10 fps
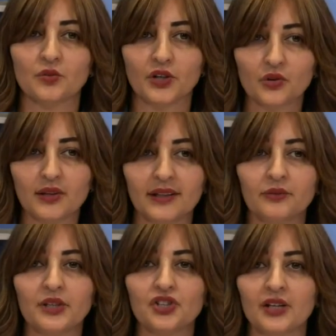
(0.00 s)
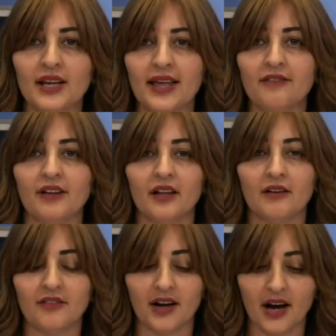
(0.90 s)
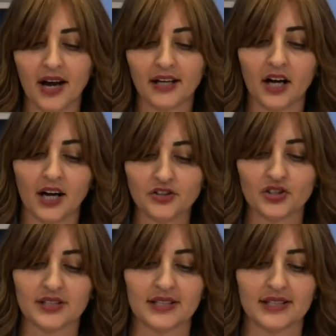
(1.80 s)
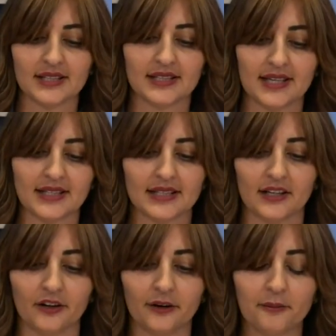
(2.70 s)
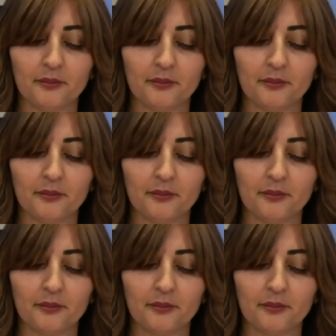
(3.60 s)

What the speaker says: when you reach a level of a high consciousness, it says here,